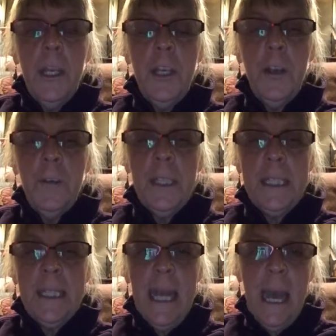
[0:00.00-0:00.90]
You know, the
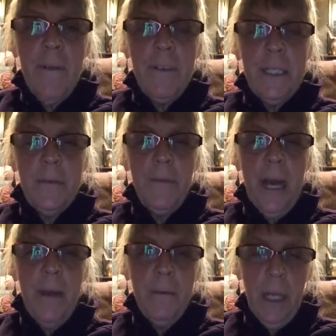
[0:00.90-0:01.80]
staff is
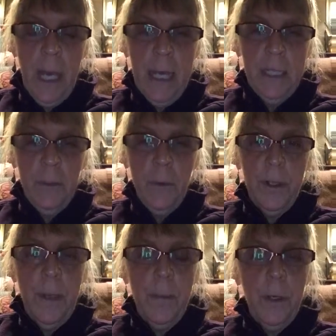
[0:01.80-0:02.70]
5 lines where
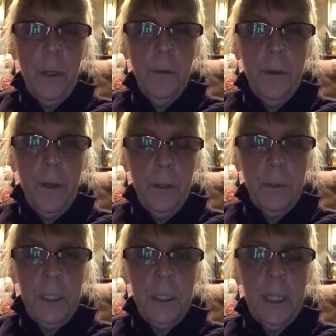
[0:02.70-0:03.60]
they put all the
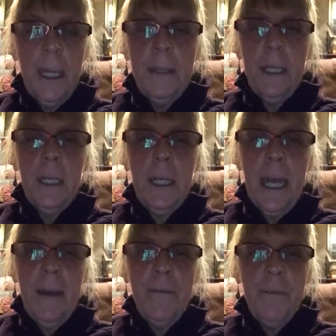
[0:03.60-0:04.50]
notes, and the
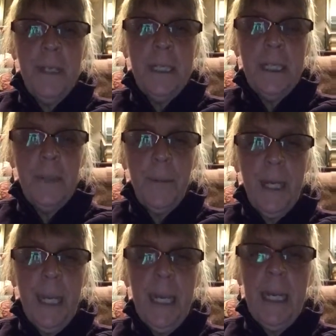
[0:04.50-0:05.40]
clef is at the
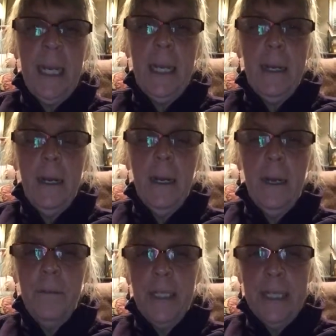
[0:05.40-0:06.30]
beginning
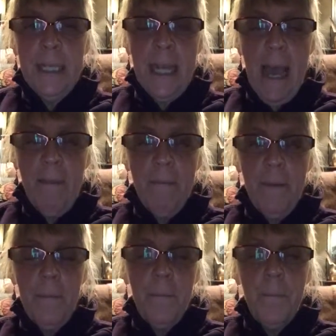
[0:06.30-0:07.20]
of the staff.
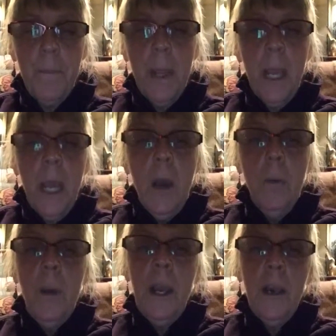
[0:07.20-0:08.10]

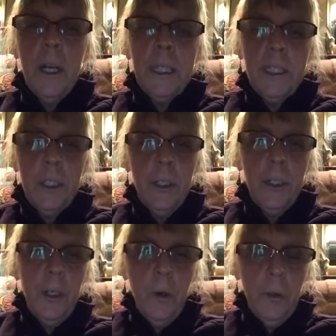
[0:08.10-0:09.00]
We are
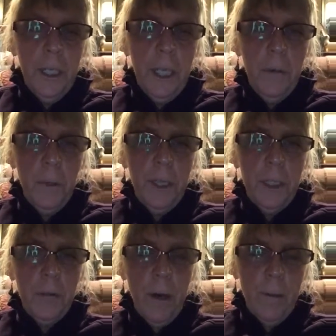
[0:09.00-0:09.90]
concerned only with
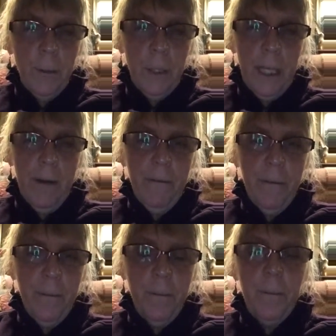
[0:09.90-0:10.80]
the treble clef.